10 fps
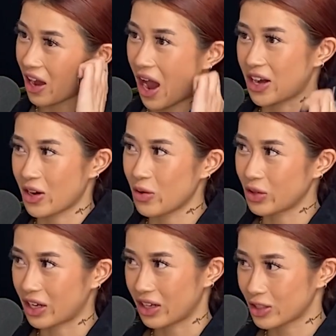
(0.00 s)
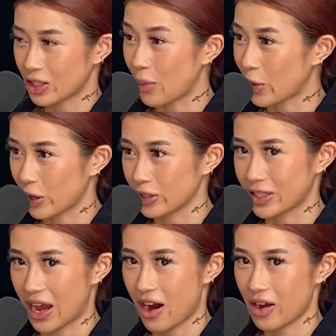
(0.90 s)
I know that some
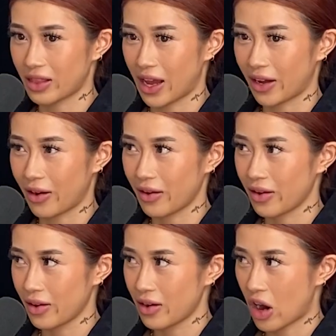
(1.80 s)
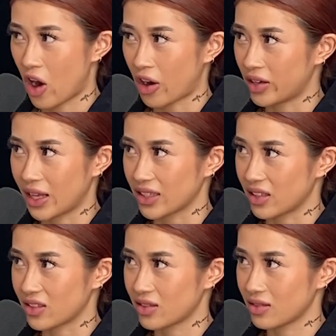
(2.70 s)
girls that like are on like
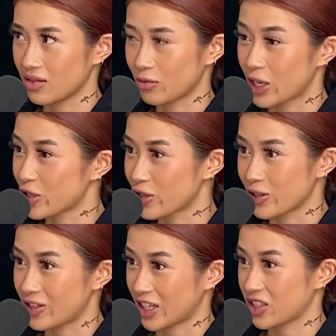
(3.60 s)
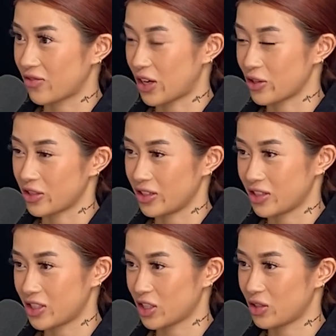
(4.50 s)
this registered sex offenders
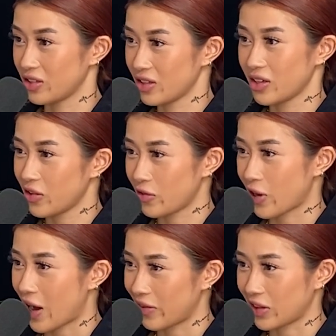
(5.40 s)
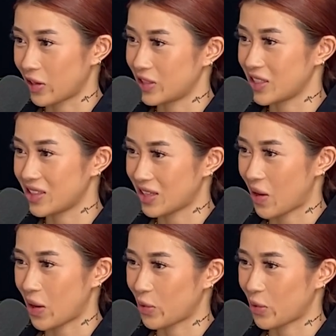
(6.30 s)
list just for having their tits out at